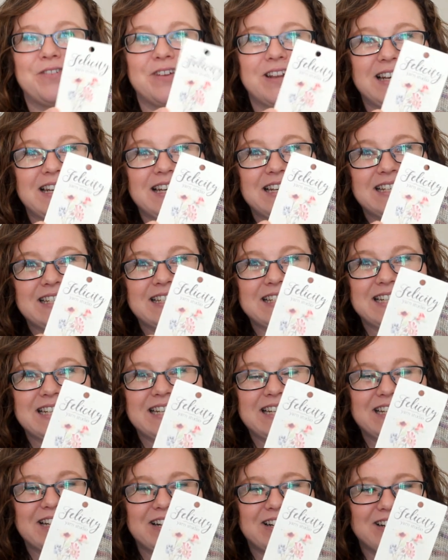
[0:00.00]
Felicity
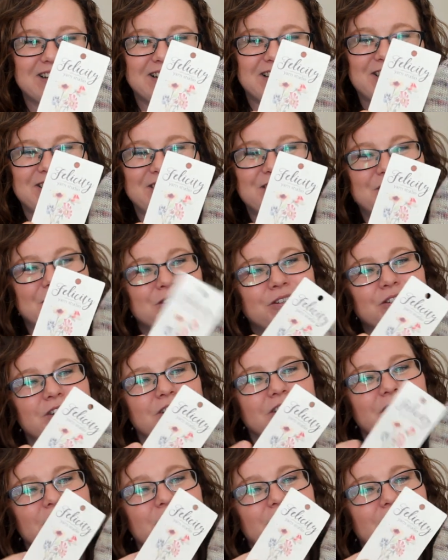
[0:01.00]
Yarn
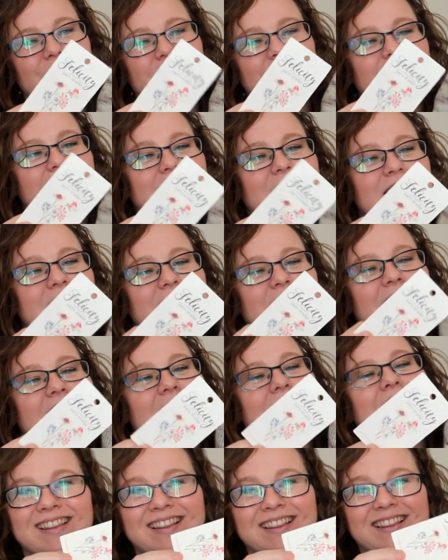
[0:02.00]
Studio yarn.
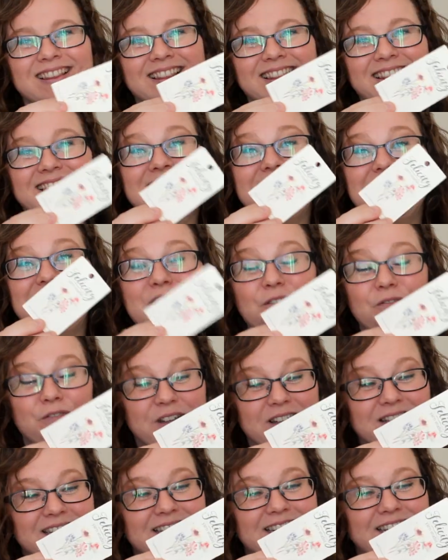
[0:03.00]
This is the
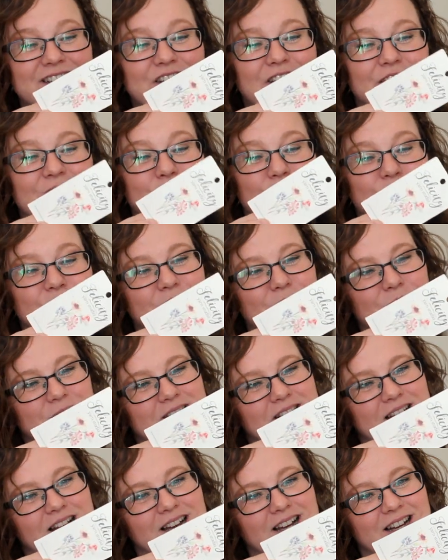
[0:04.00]
Vintage Christmas
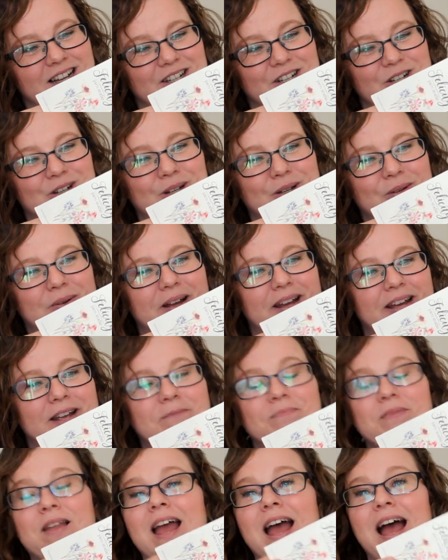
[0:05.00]
Card
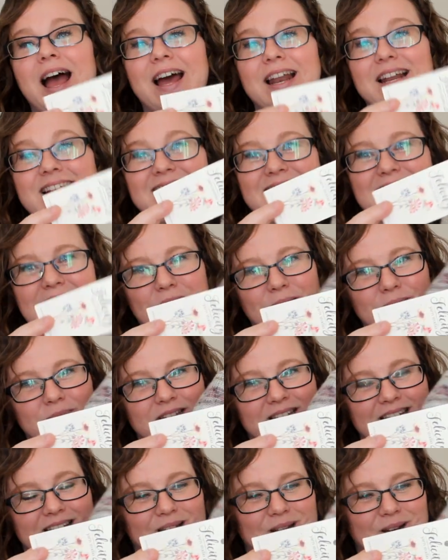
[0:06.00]
colourway, and it's an
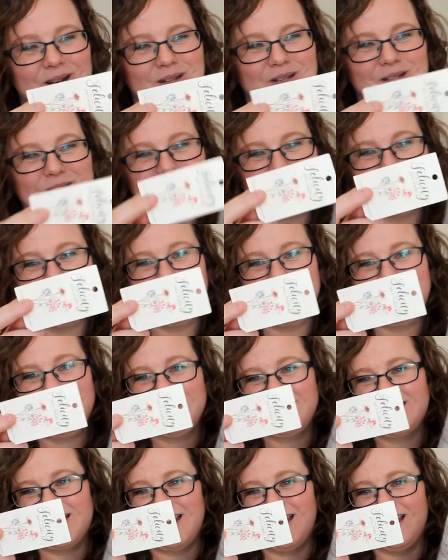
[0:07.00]
MCN, so
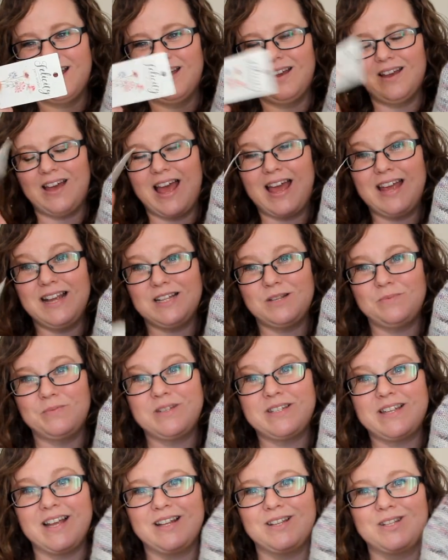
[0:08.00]
it's
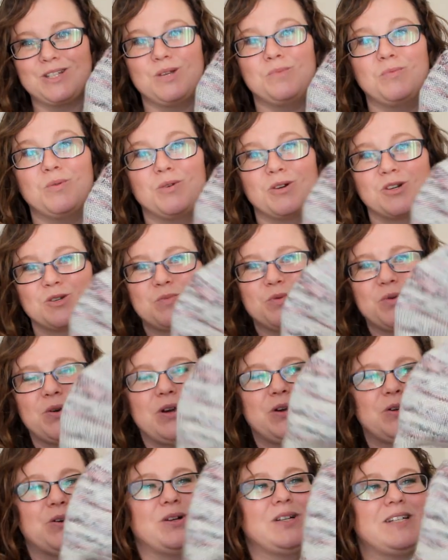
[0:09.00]
80% superwash
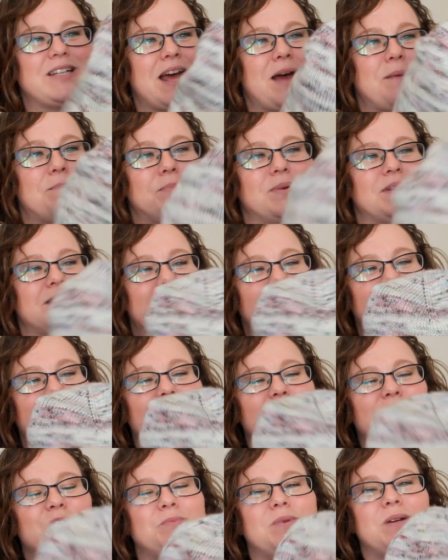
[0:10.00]
merino, 10%
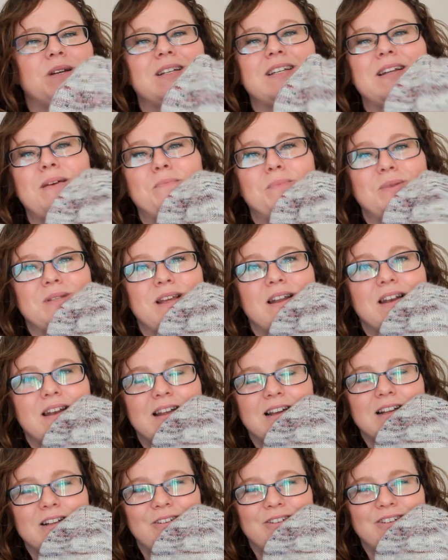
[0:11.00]
cashmere, 10%
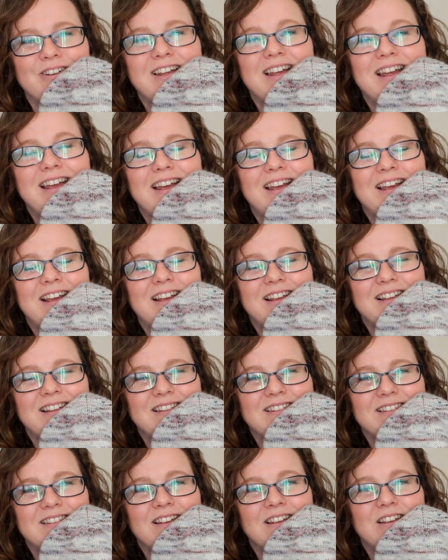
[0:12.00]
nylon. It
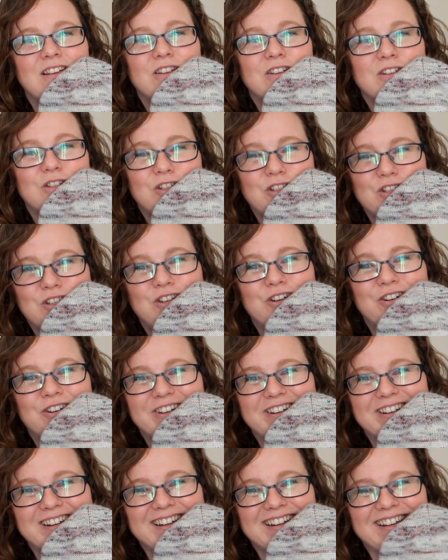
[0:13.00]
is so
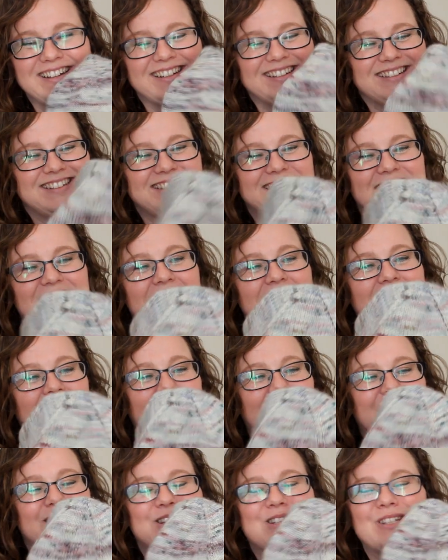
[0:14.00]
nice
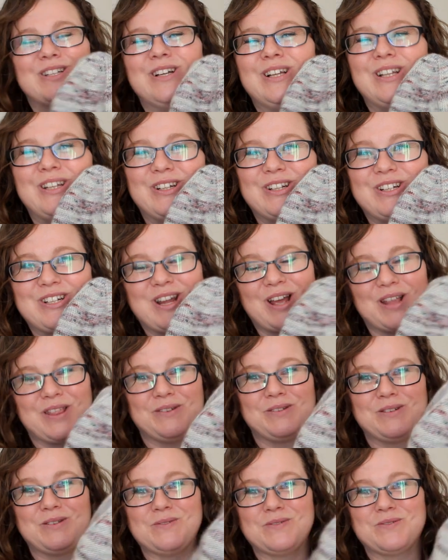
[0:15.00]
and so lush, and
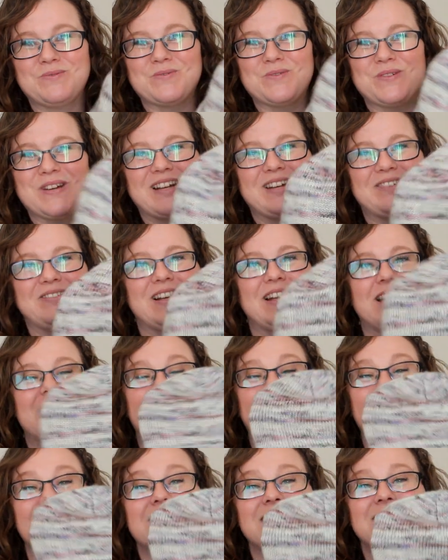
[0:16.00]
this was really, really
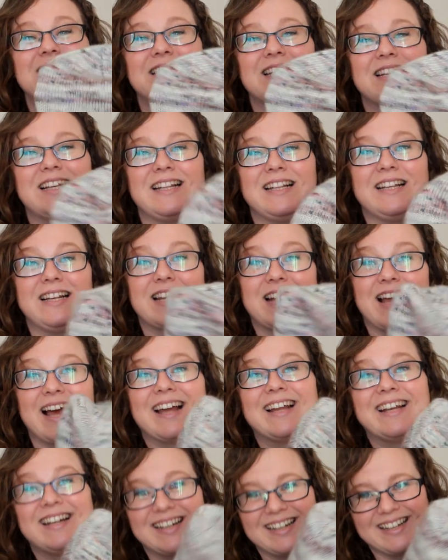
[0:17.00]
kindly
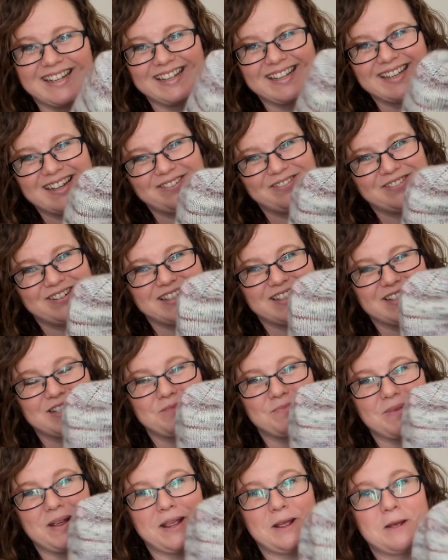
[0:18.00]
gifted
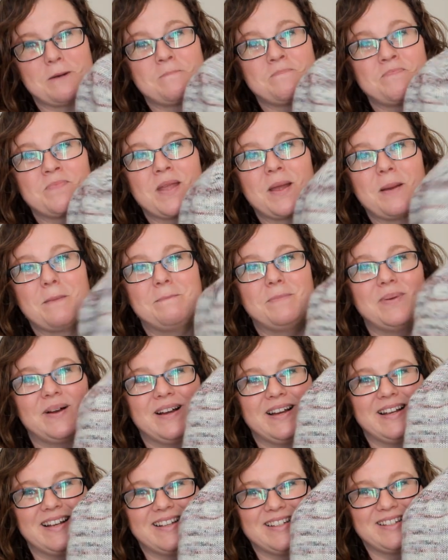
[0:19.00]
to me
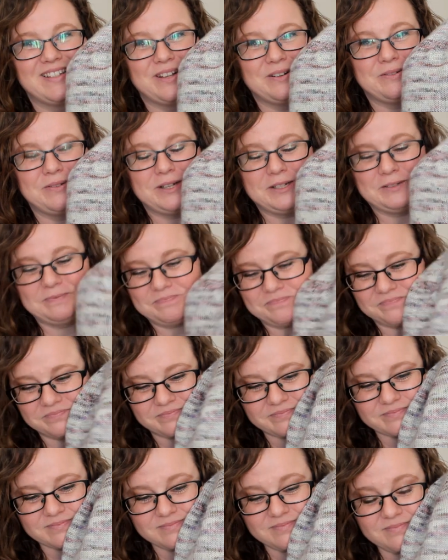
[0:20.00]
by Zoe,
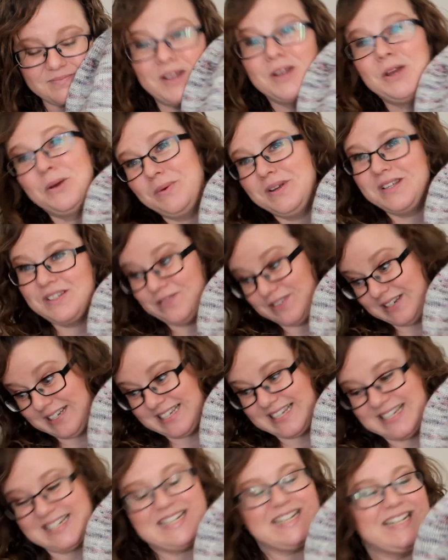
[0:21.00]
who is
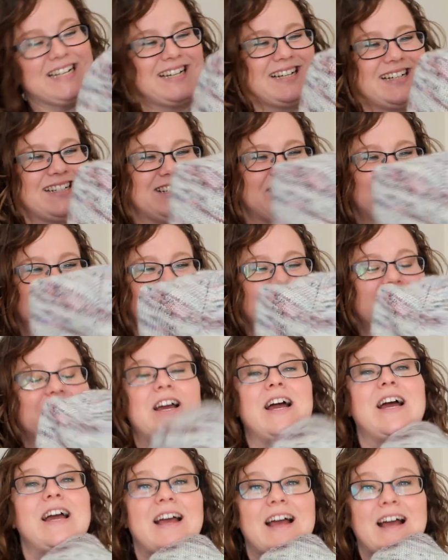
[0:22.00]
Felicity Yarn Studio.
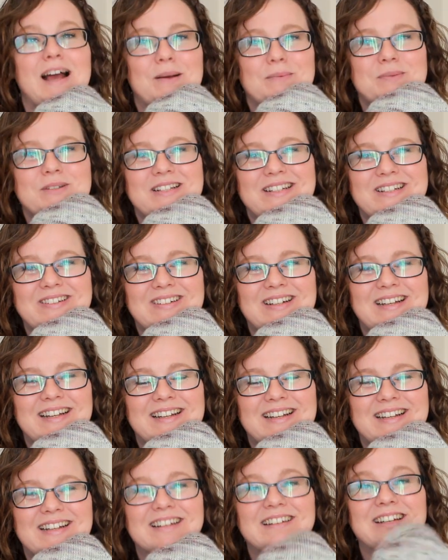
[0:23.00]
I
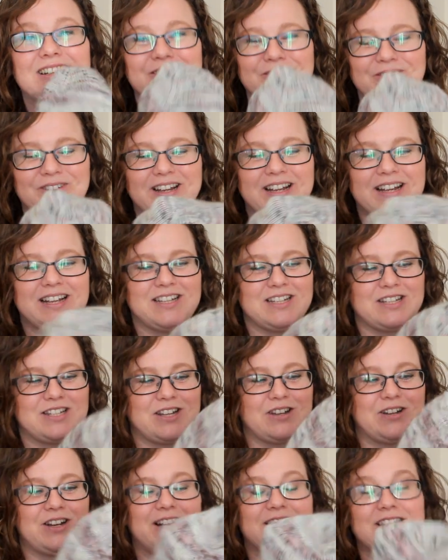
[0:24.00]
absolutely love it, it's
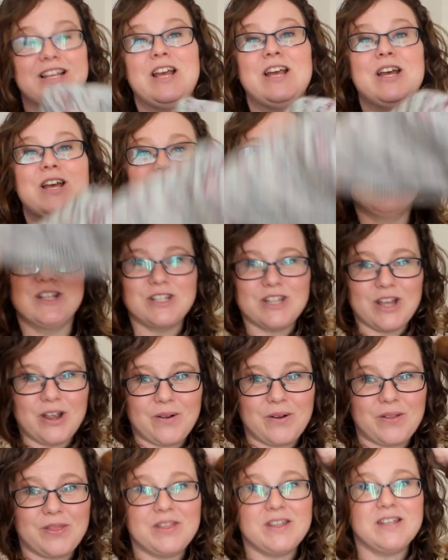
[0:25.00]
so nice.
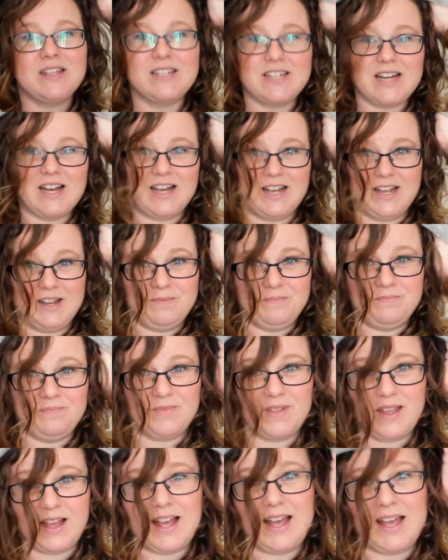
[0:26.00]
So this time
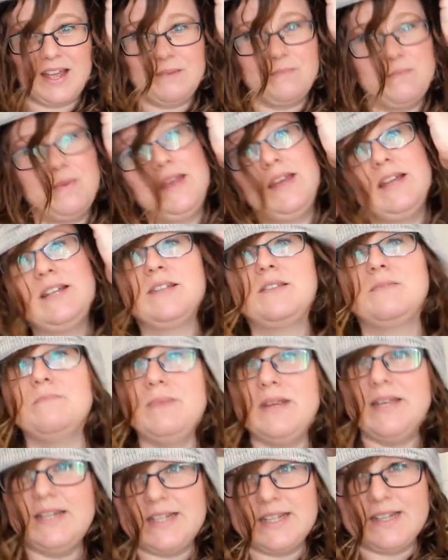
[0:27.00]
I made the
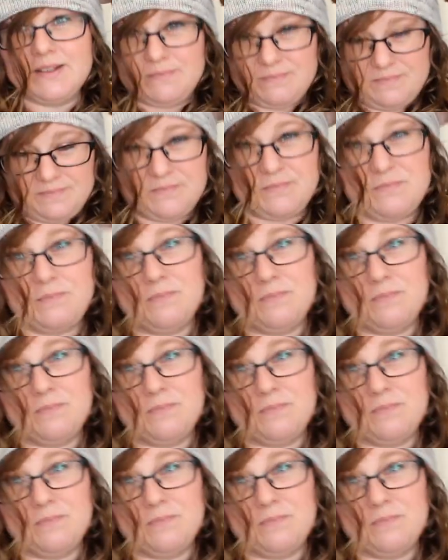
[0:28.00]
medium.